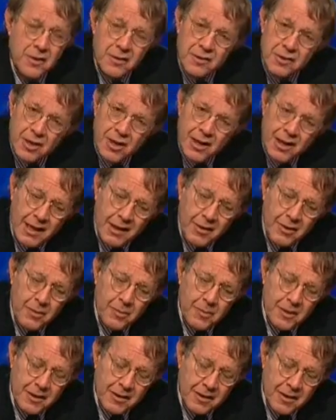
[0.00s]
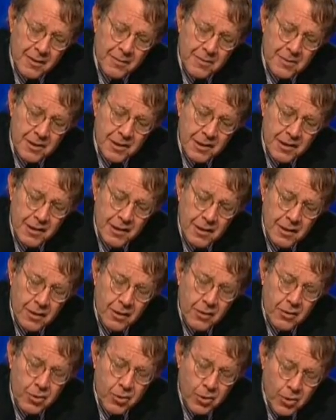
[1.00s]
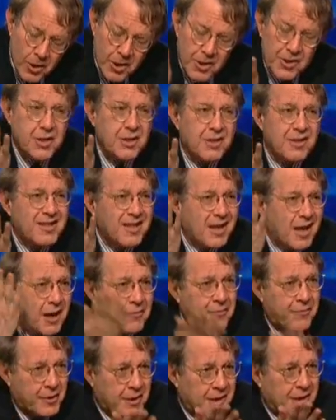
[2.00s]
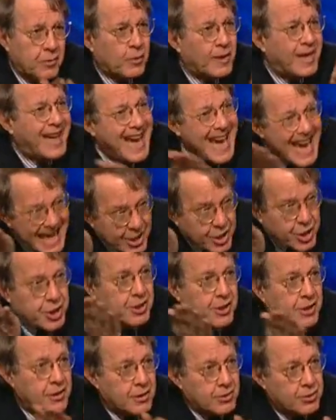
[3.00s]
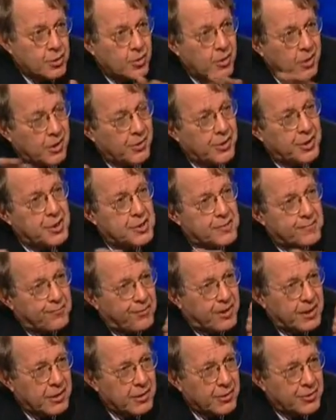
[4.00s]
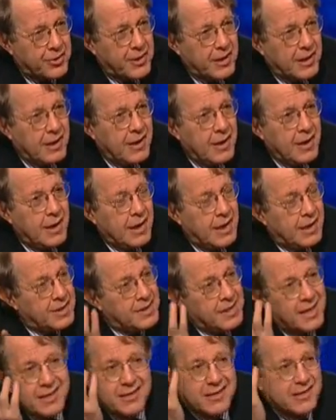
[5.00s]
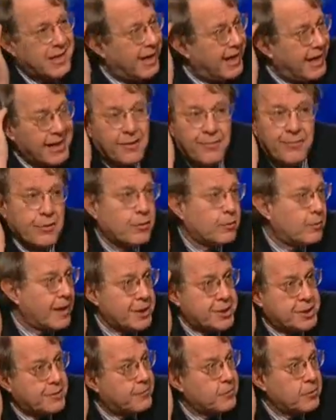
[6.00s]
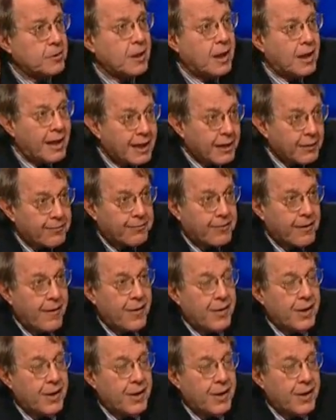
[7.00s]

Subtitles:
know, the child who becomes coarse and toughened in reaction to all this filth is then tagged for the rest of her life.